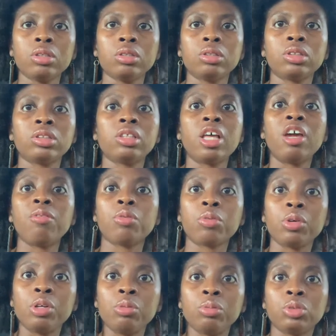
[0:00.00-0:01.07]

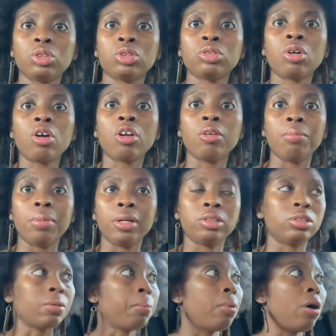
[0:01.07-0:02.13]
slavery was started
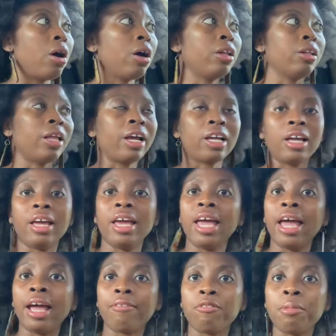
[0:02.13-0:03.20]
based upon like
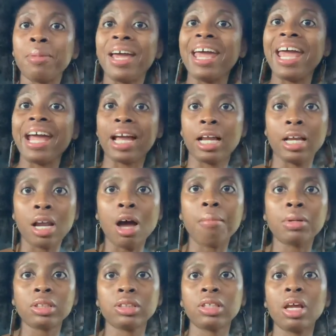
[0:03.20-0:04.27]
from an
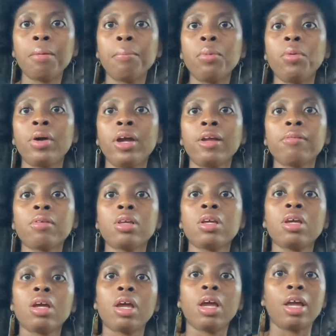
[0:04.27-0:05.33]
economic standpoint.
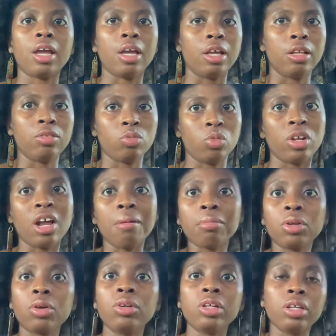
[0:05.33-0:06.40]
And what I'm
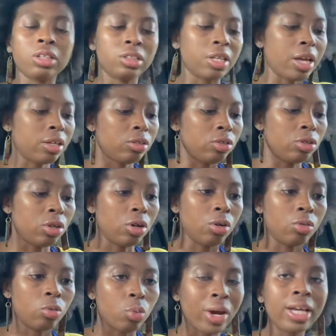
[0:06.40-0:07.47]
learning is that, you
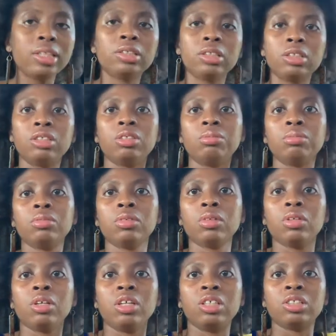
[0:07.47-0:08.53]
know, racism
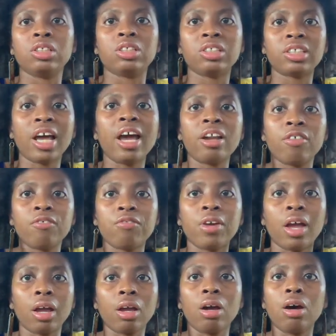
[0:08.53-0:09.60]
is a side
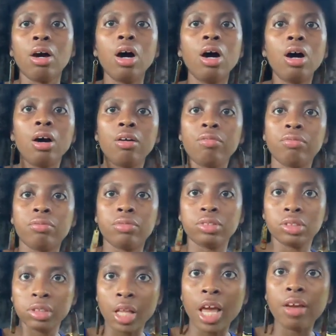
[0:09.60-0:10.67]
effect of
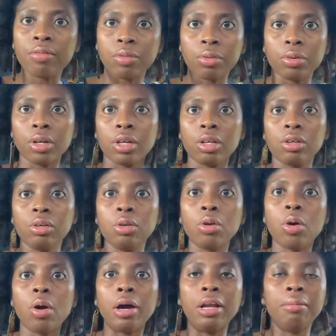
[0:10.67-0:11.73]
slavery, you
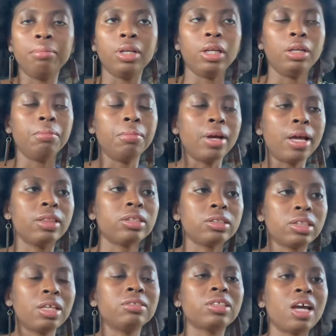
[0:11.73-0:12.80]
know what I mean? But at the
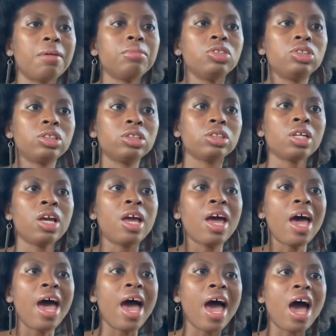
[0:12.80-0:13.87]
same time, it's just
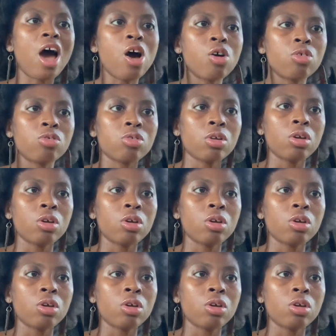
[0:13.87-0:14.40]
how,